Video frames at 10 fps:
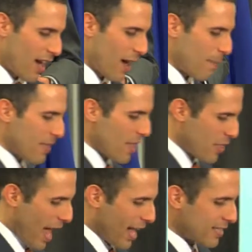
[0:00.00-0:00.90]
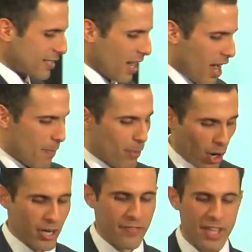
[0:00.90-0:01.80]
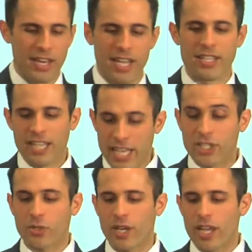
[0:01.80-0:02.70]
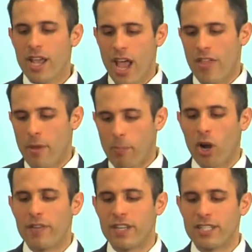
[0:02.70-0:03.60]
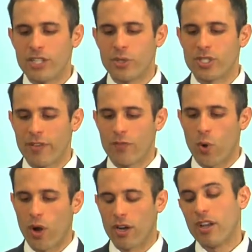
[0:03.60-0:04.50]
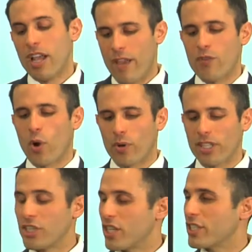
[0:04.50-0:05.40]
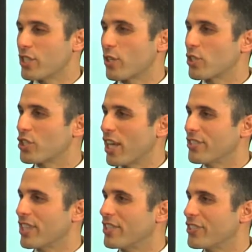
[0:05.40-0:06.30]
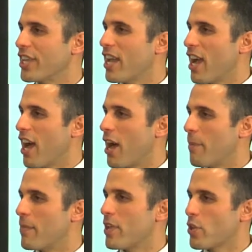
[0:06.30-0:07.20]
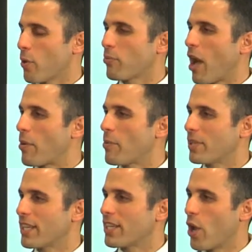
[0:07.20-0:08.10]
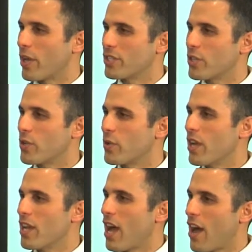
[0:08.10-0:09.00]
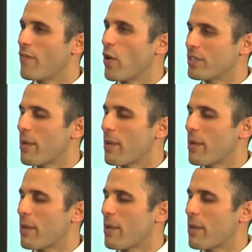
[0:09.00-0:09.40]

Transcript: that part of it is history, and then part of it is issues. If your religion is social justice, you're probably going to vote